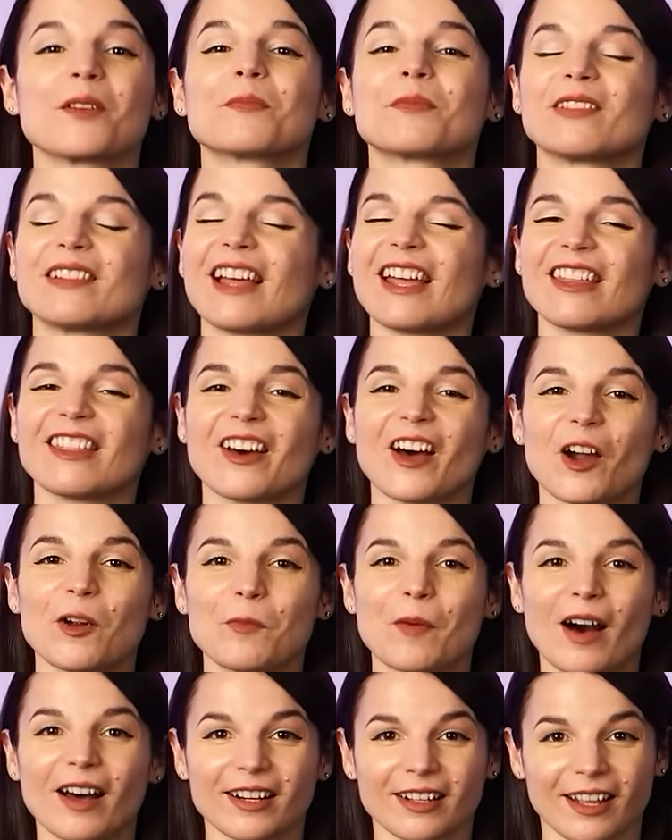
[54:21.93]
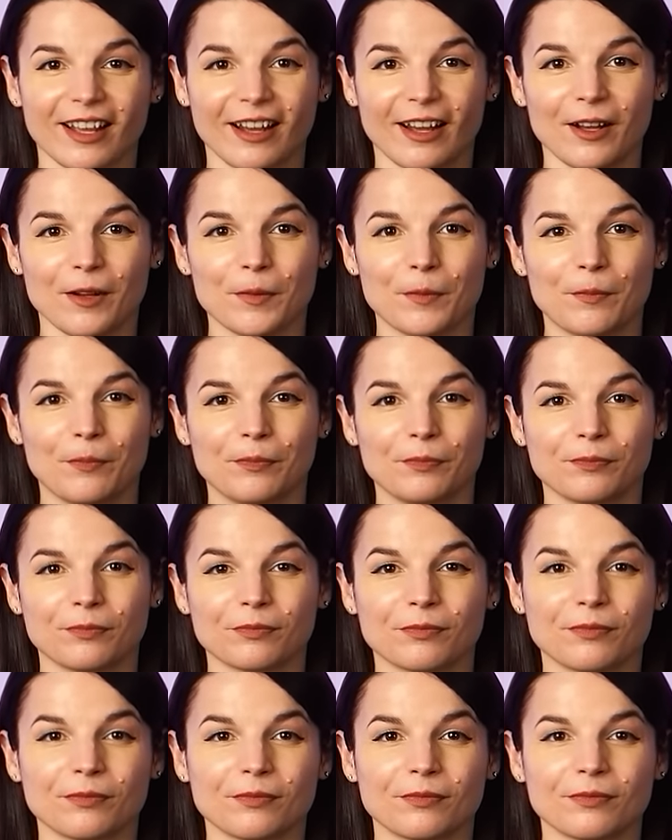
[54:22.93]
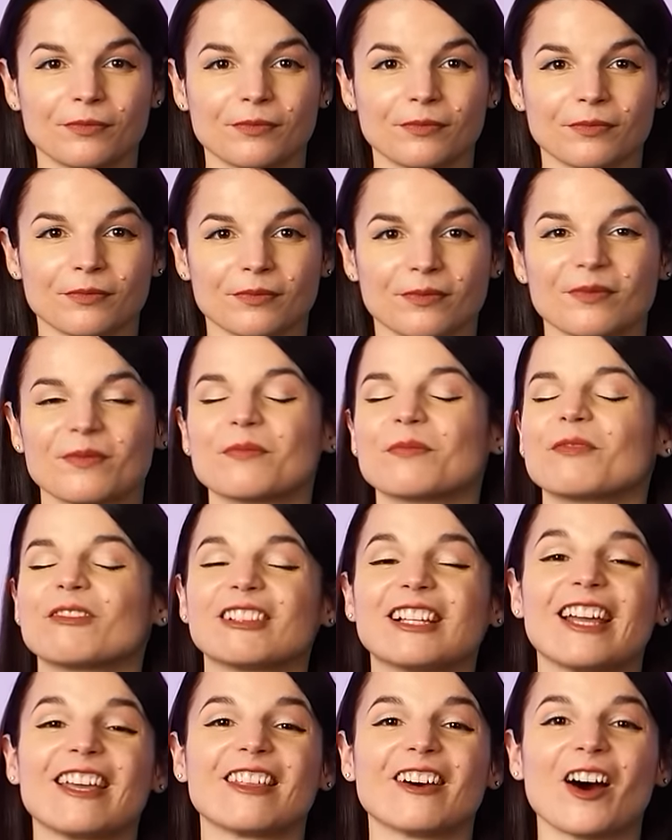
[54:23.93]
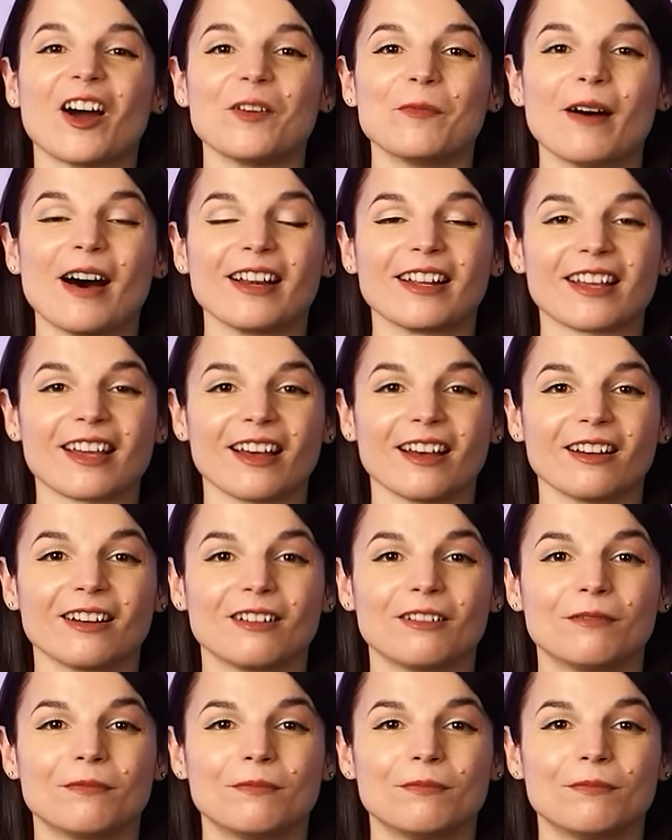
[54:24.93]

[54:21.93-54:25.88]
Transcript: Play the harmonica. Play the harmonica.